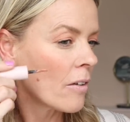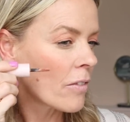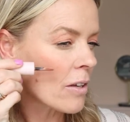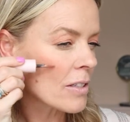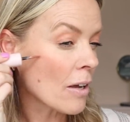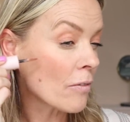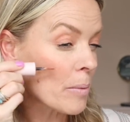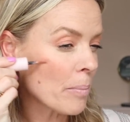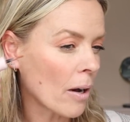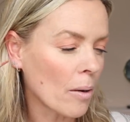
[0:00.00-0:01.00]
for those lovely
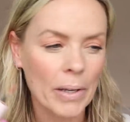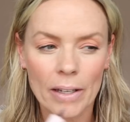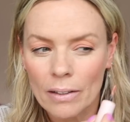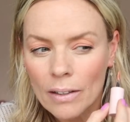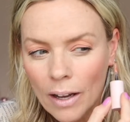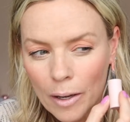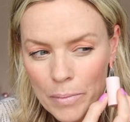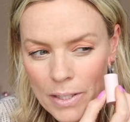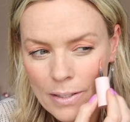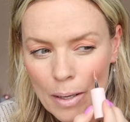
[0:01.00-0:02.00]
balmy
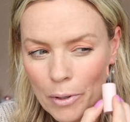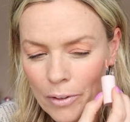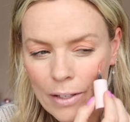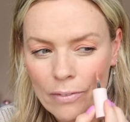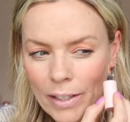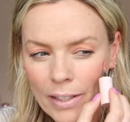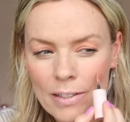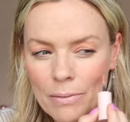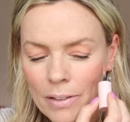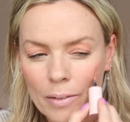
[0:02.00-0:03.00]
summer
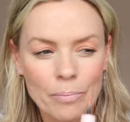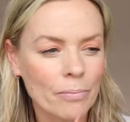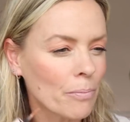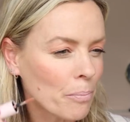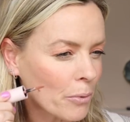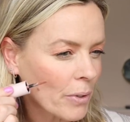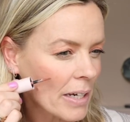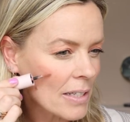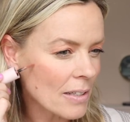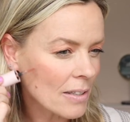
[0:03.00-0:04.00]
evenings when the
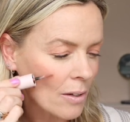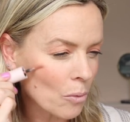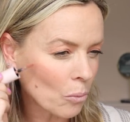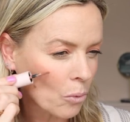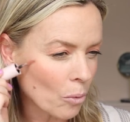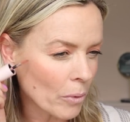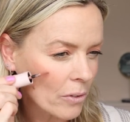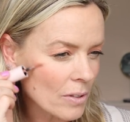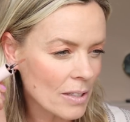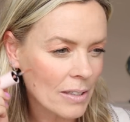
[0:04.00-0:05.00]
breeze is so warm on
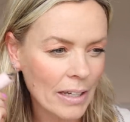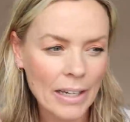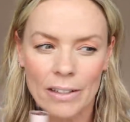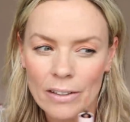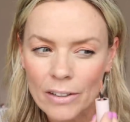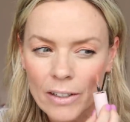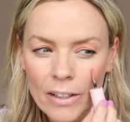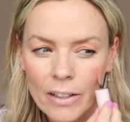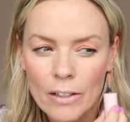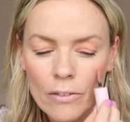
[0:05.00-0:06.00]
your skin and
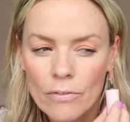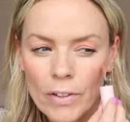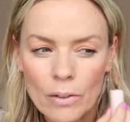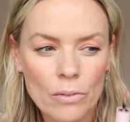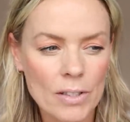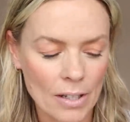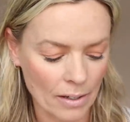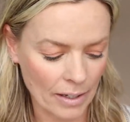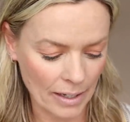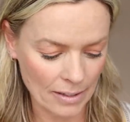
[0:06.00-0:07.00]
you feel all
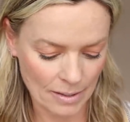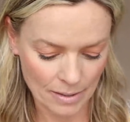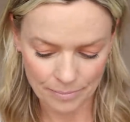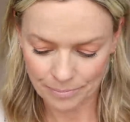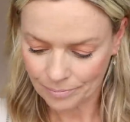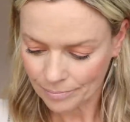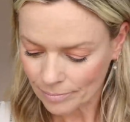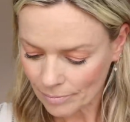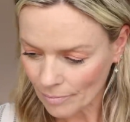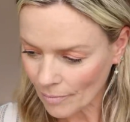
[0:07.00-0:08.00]
sun-kissed.
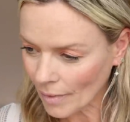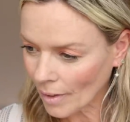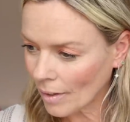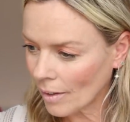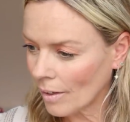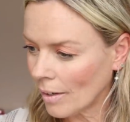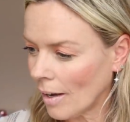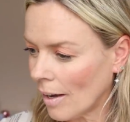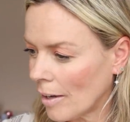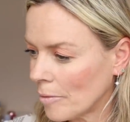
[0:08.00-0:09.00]

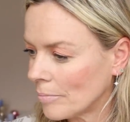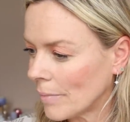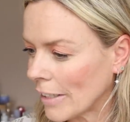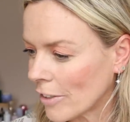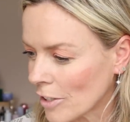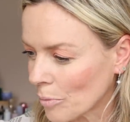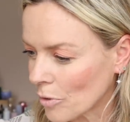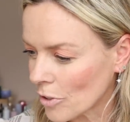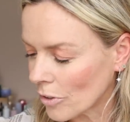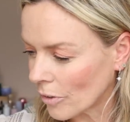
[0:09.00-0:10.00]
And you just
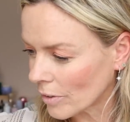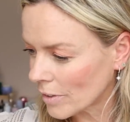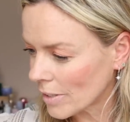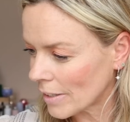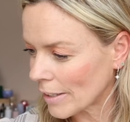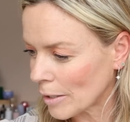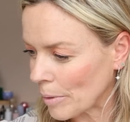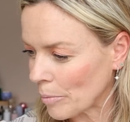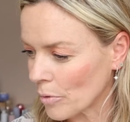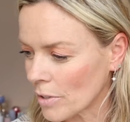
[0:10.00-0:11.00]
want to look just a little
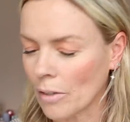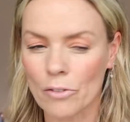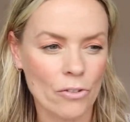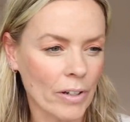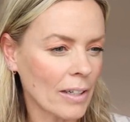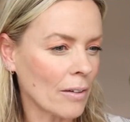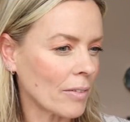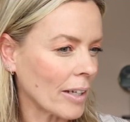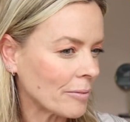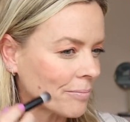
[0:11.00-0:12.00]
bit more sultry and
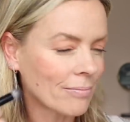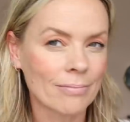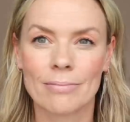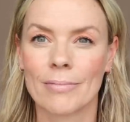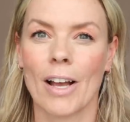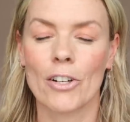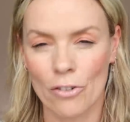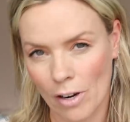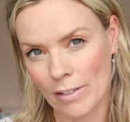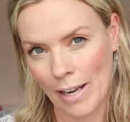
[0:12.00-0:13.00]
lovely. I'll
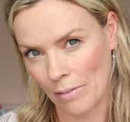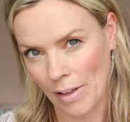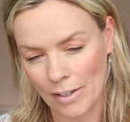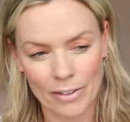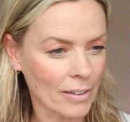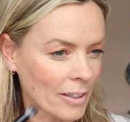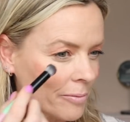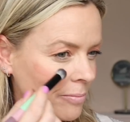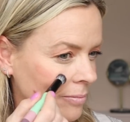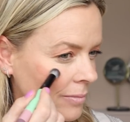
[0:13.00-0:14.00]
try and nail that look
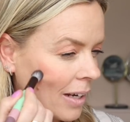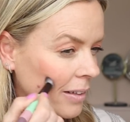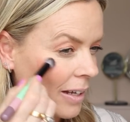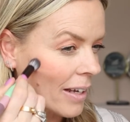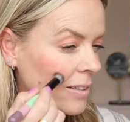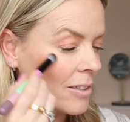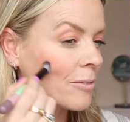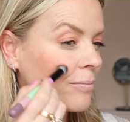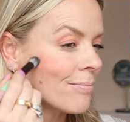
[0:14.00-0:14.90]
at the end.